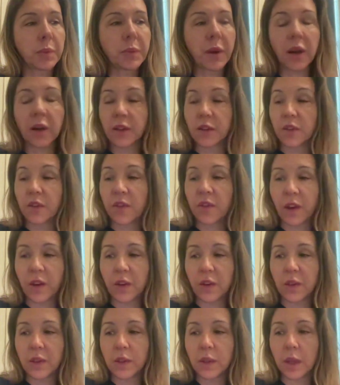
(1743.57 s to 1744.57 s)
part in the
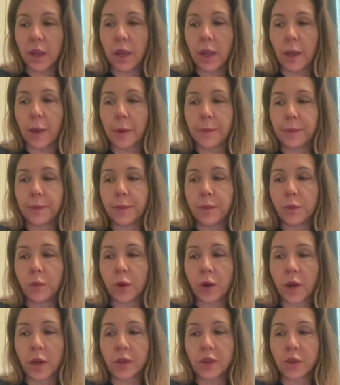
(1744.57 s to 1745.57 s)
funnel. We're
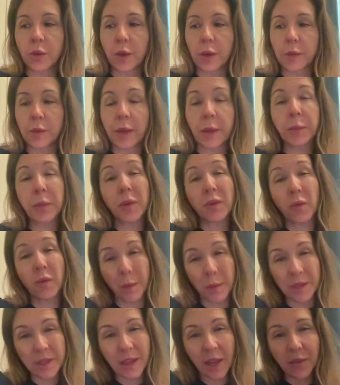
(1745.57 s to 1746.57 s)
not doing like
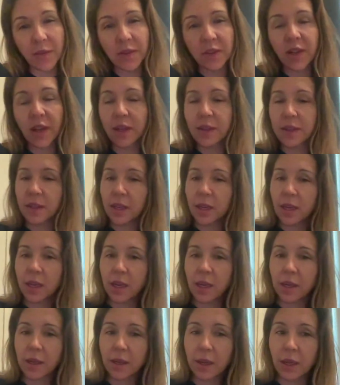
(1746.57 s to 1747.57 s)
performance
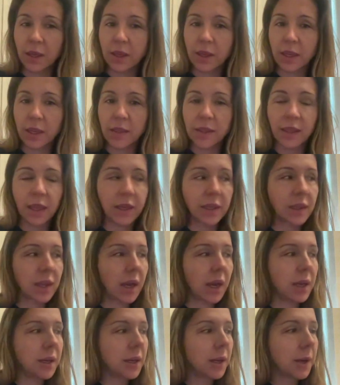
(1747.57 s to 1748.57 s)
advertising and things like
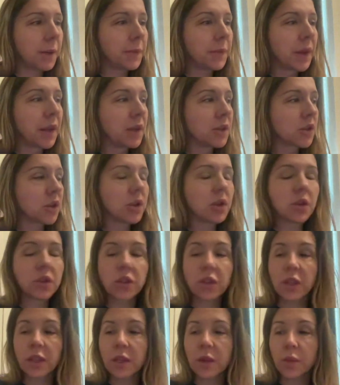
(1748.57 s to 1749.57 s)
that. So
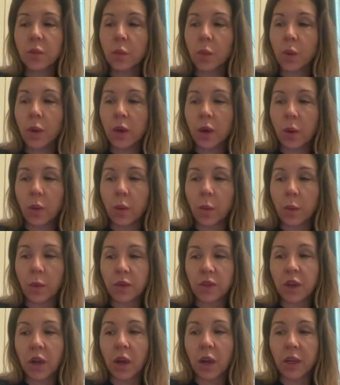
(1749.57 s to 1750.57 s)
usually, you know, when
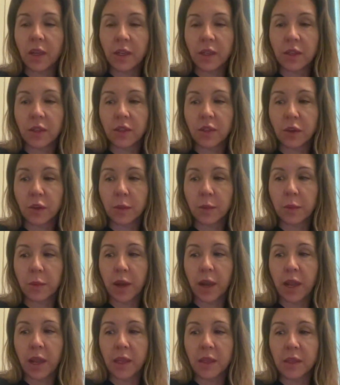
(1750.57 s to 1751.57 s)
we're talking to certain
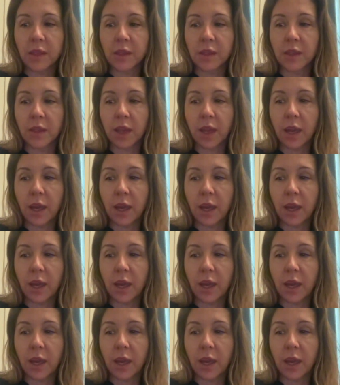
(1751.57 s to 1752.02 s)
brands,